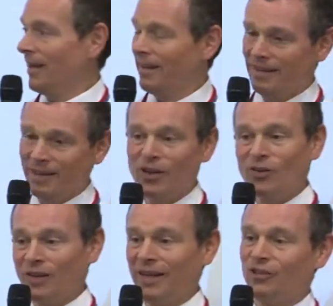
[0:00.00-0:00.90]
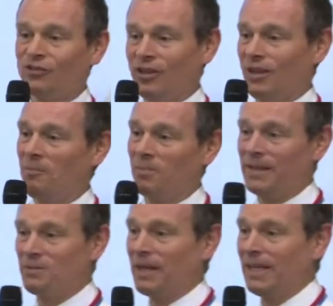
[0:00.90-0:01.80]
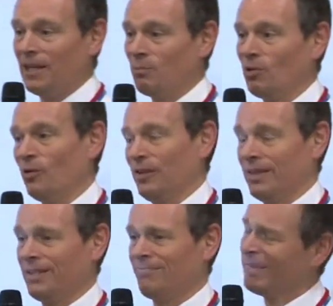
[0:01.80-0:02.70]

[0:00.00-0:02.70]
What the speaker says: and they don't like the drug companies making a profit.